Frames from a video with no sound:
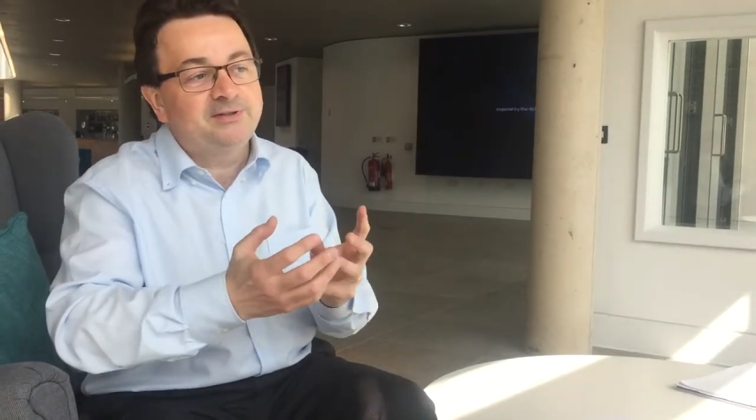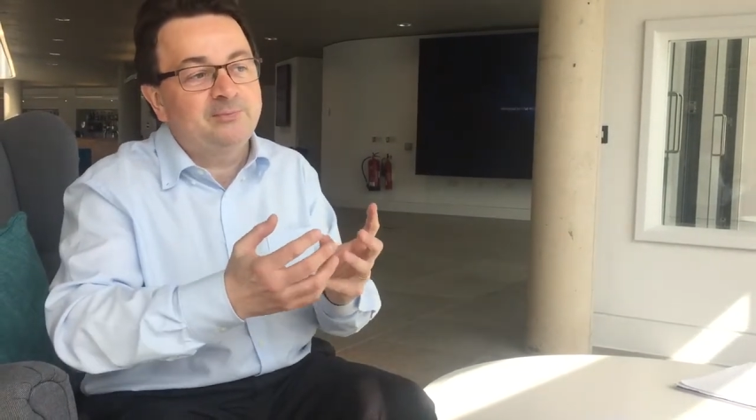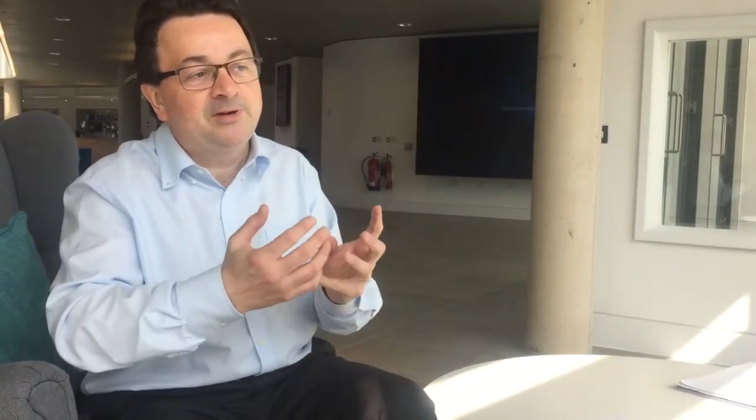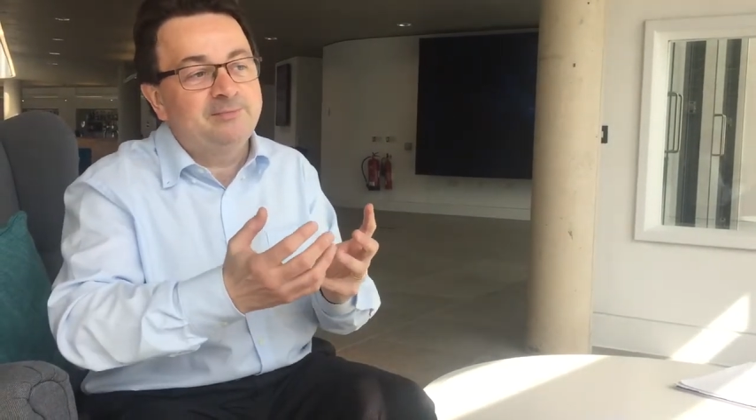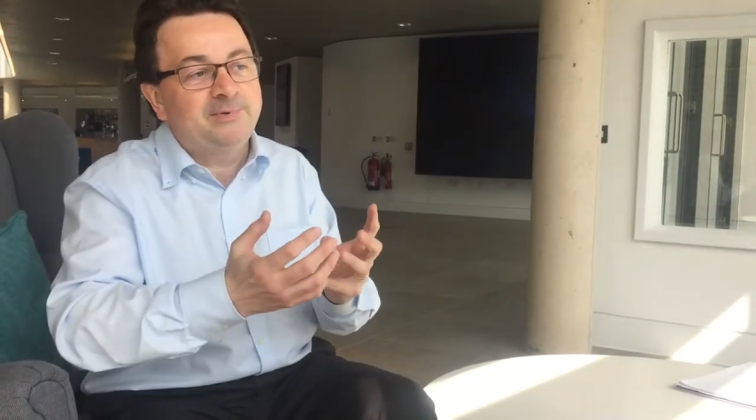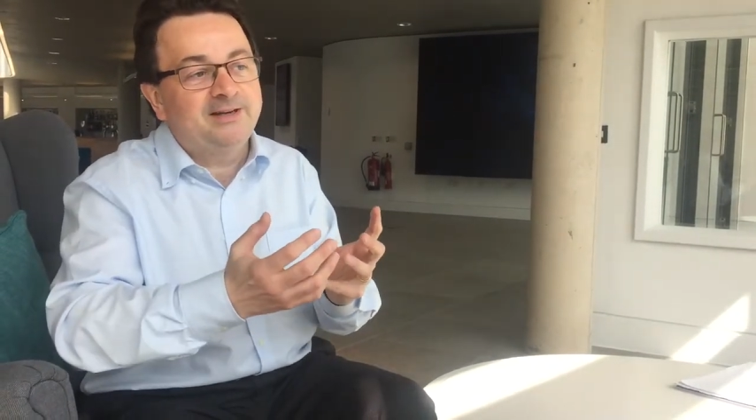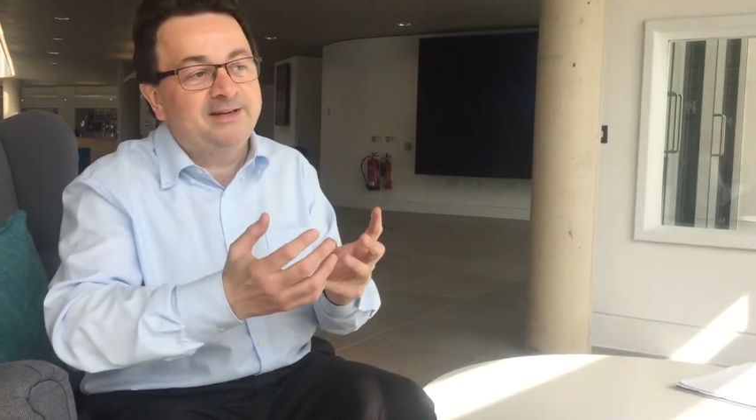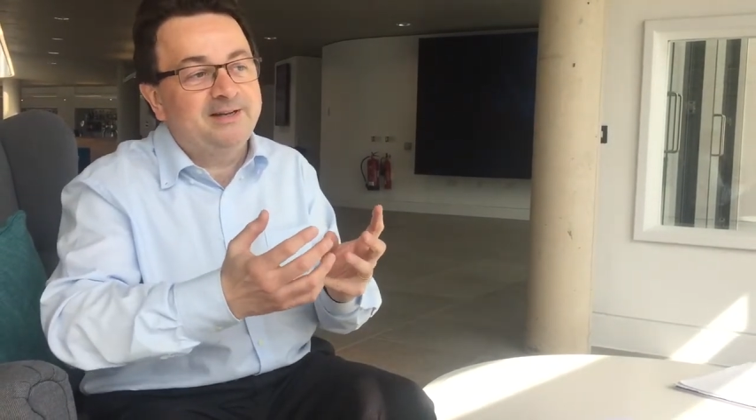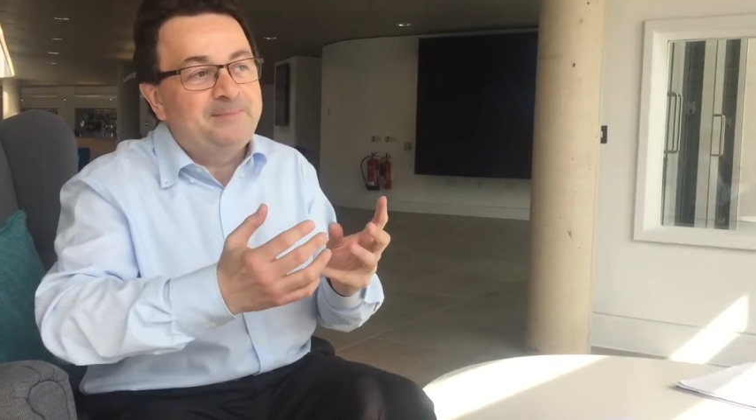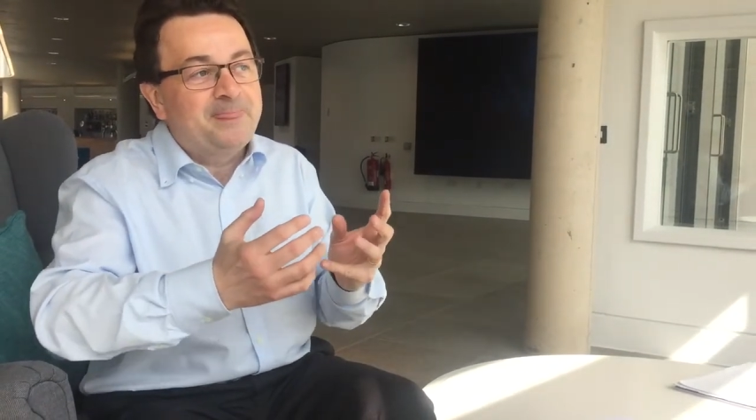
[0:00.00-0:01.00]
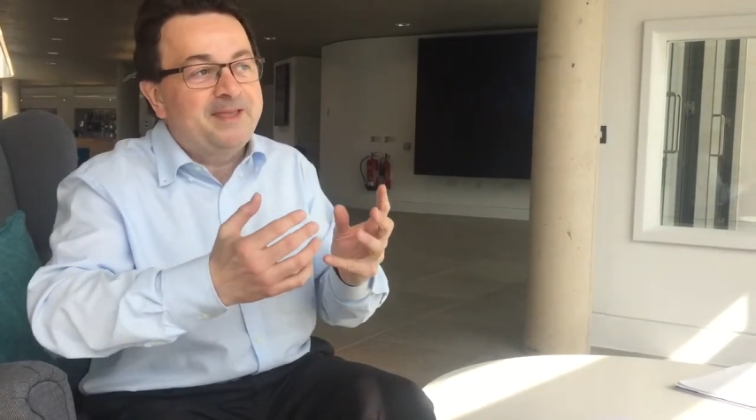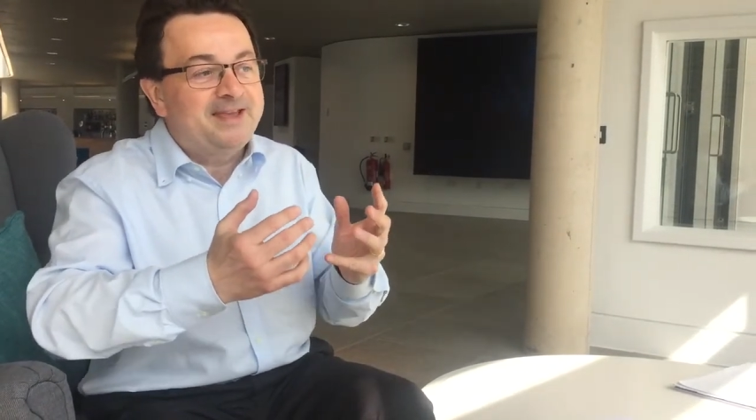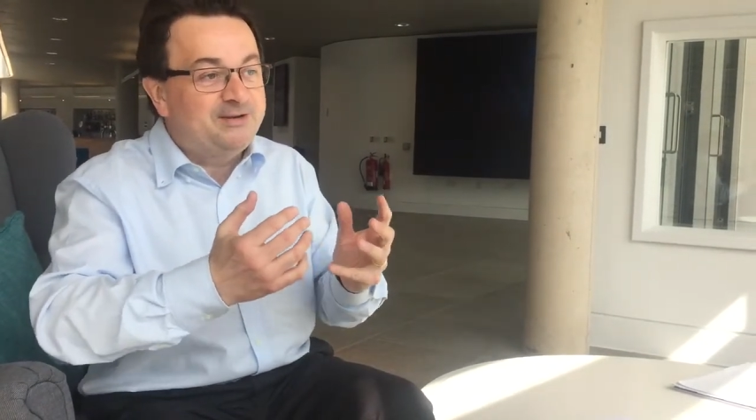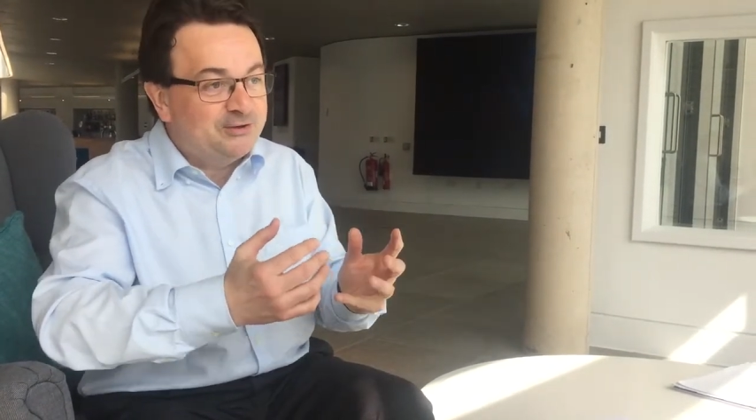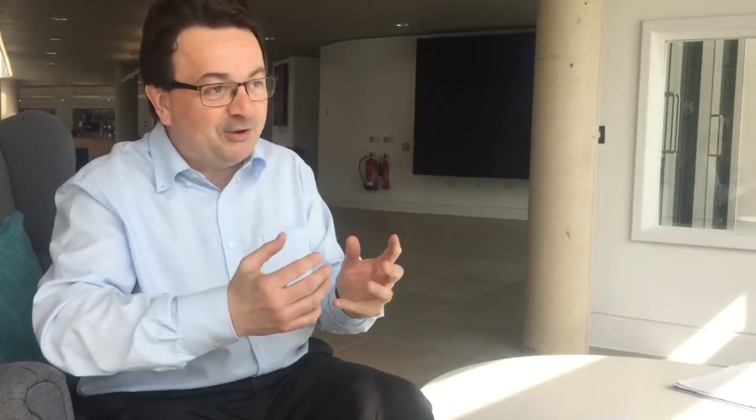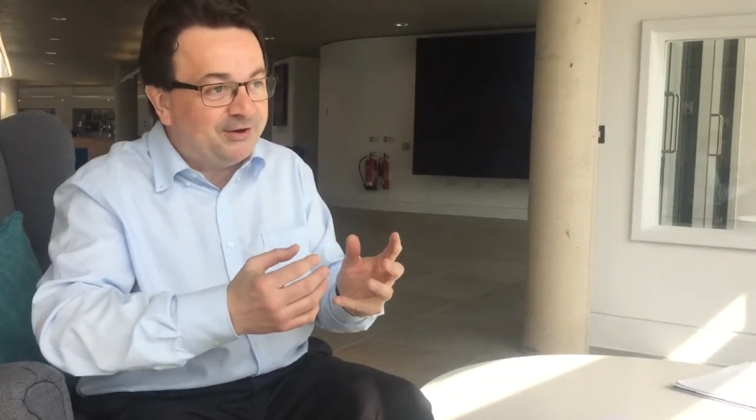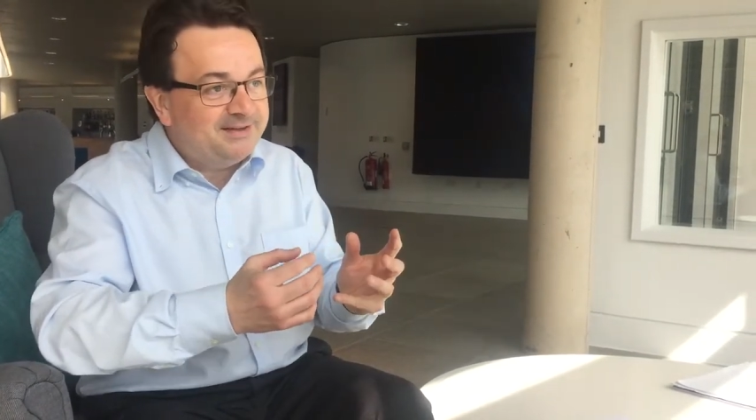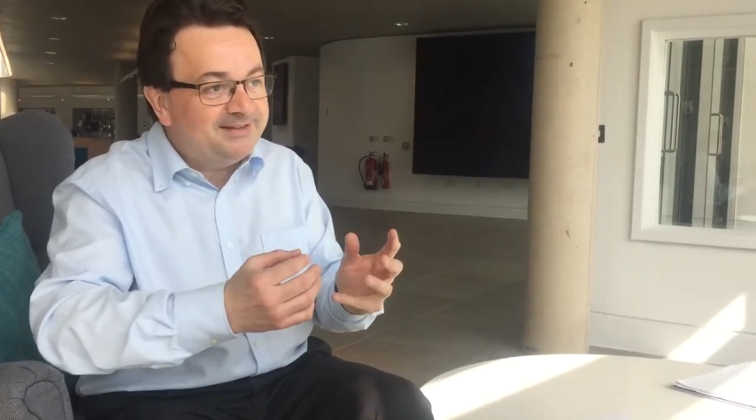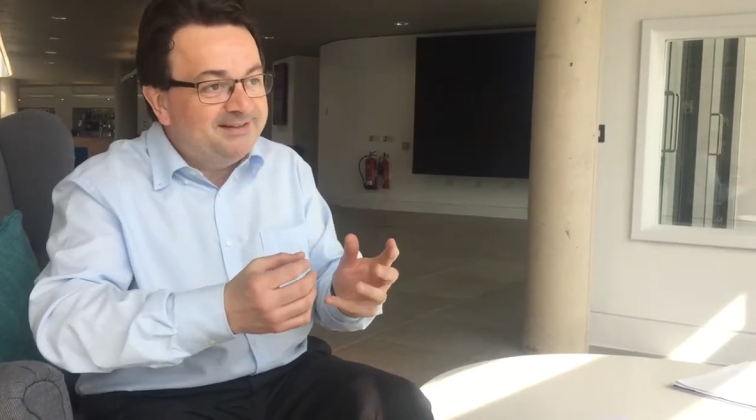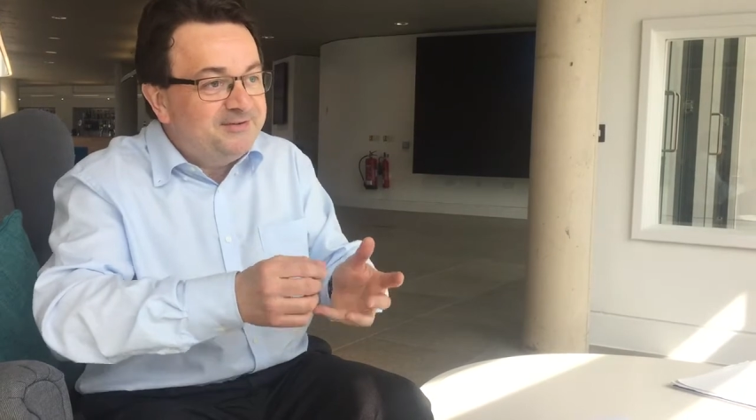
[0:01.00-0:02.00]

that William Buckley enjoyed,